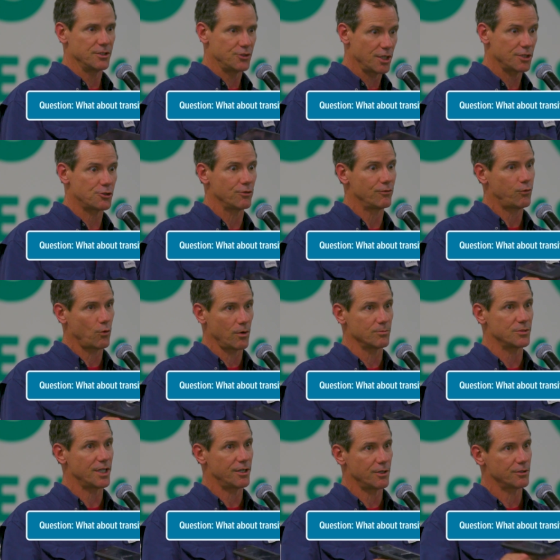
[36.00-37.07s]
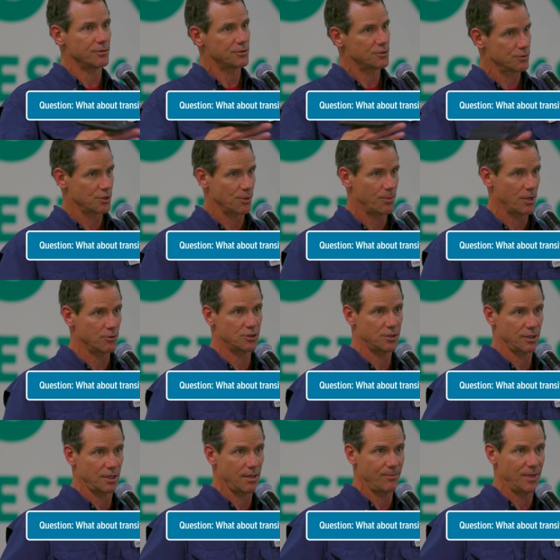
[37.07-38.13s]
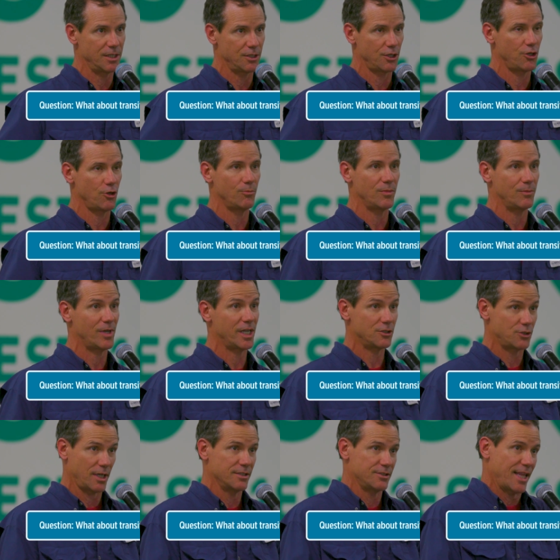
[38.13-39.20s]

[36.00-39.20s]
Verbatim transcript: transitional forms that are supposed to come into human beings.